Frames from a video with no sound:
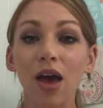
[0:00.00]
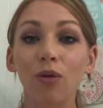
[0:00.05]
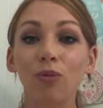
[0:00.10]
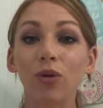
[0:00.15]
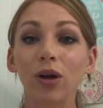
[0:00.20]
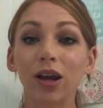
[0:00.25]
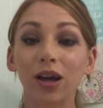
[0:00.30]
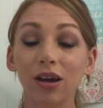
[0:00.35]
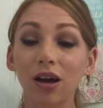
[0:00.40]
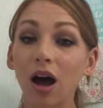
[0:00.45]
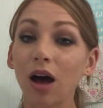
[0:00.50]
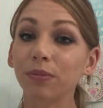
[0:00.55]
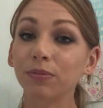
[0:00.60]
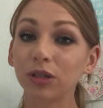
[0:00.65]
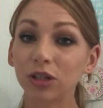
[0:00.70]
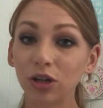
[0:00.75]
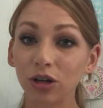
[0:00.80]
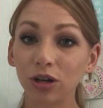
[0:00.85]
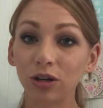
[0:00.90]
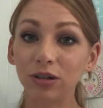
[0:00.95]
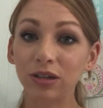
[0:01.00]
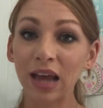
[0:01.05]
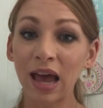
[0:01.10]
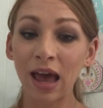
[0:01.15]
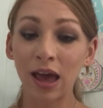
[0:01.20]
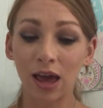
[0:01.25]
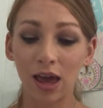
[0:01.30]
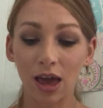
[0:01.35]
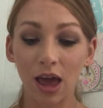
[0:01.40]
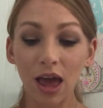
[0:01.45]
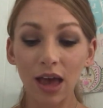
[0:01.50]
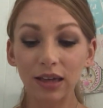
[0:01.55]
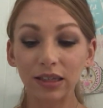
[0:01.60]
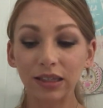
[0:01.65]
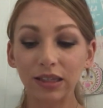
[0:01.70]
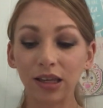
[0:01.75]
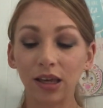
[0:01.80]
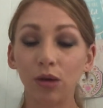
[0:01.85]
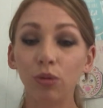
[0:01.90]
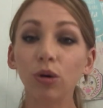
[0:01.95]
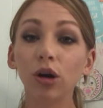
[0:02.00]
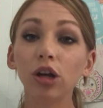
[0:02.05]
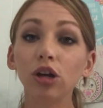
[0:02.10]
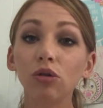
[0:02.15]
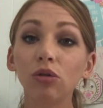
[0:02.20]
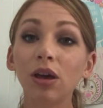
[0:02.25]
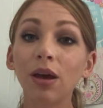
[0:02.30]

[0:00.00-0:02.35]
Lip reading: When it comes to your day, see where you